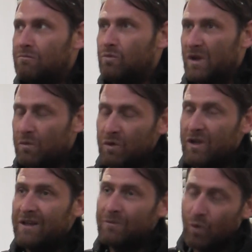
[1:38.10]

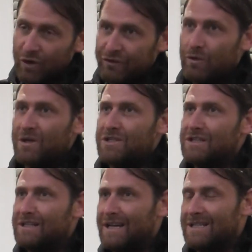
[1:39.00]
it was
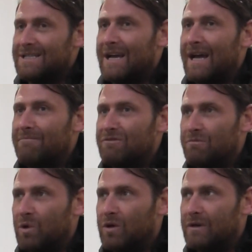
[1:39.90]
questioned at times,
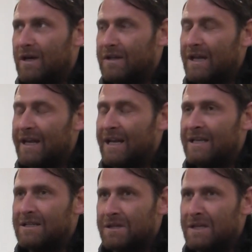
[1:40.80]
but I'd
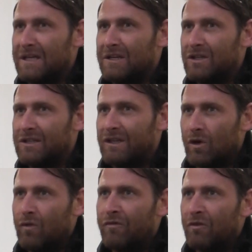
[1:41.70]
like to think
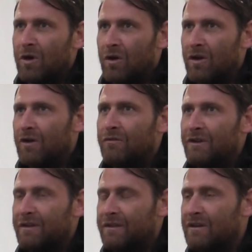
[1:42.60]
overall, over
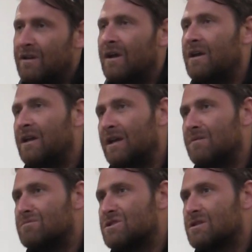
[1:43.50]
the 38
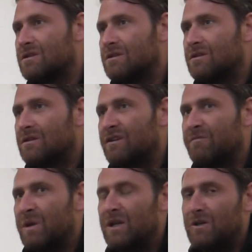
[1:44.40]
games,
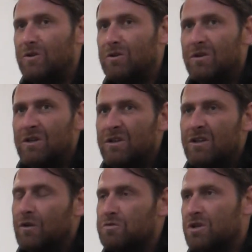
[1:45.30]
they've been,
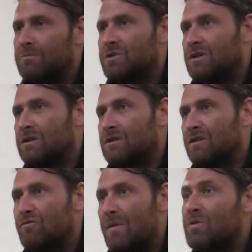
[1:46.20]
top draw
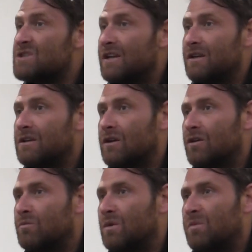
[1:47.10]
and represented the
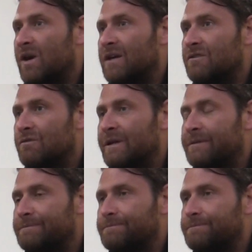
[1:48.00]
club with pride as well.